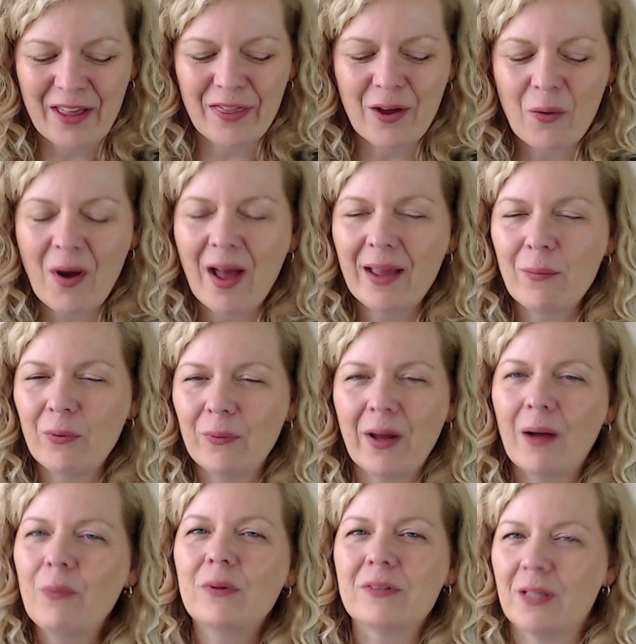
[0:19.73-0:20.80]
Though I,
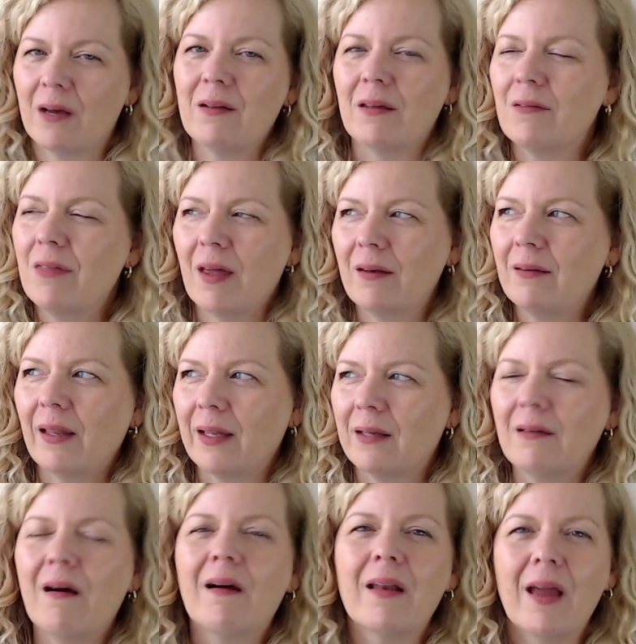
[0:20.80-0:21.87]
I will tell you that, like,
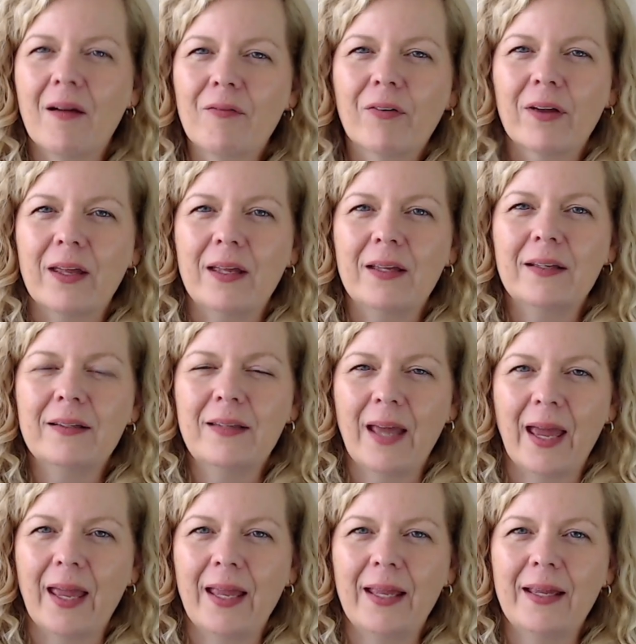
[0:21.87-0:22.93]
not every
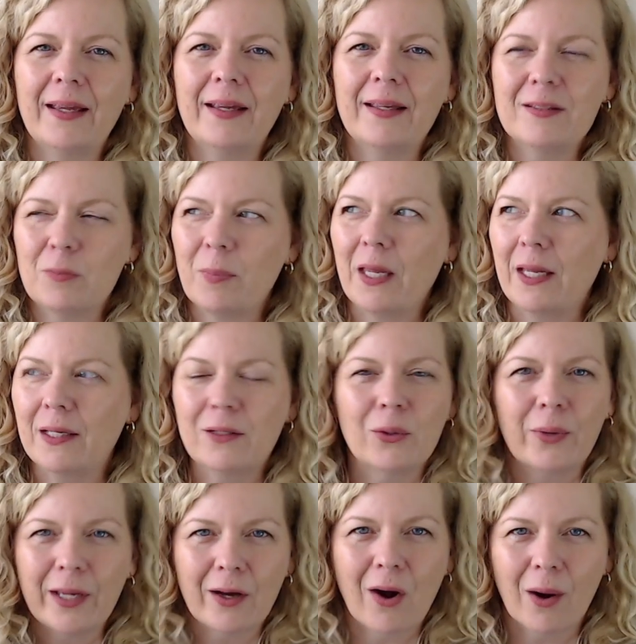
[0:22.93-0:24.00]
day is me
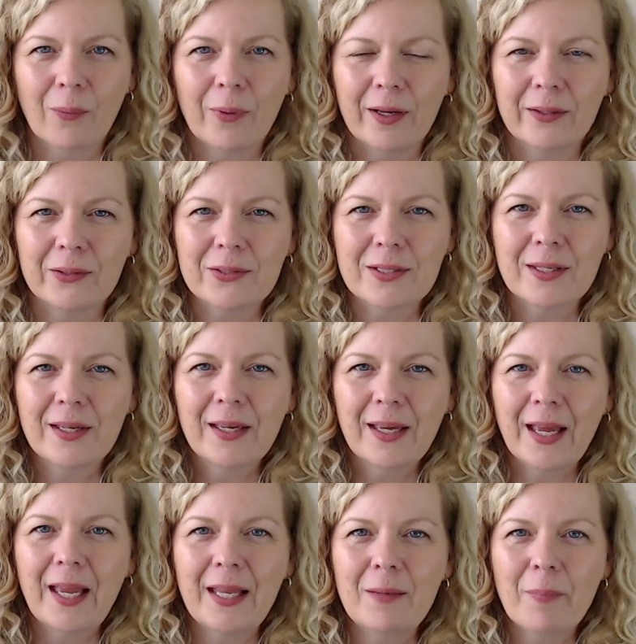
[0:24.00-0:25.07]
doing cartwheels
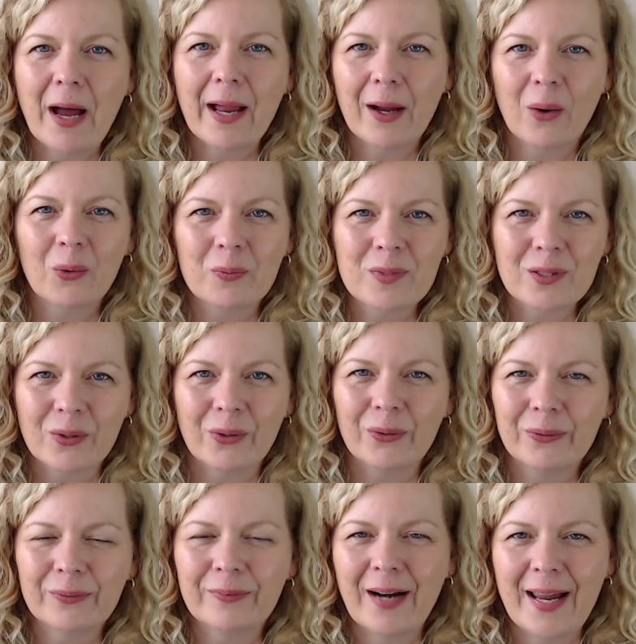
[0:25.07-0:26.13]
in my homeschool,
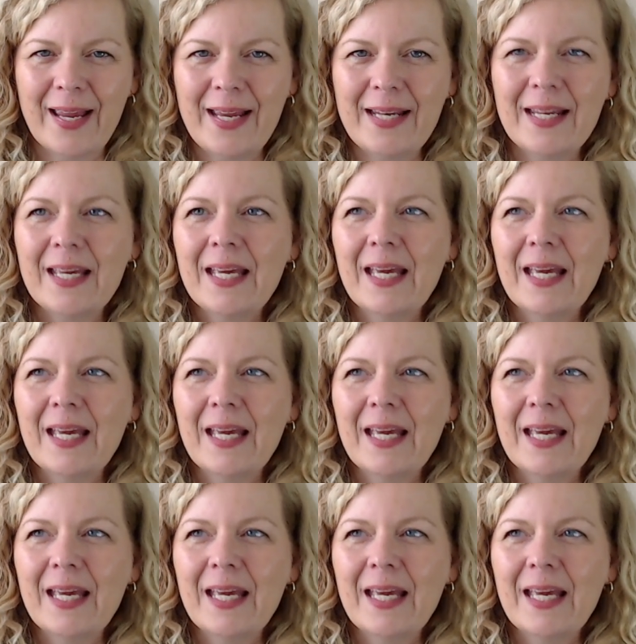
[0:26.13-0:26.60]
right?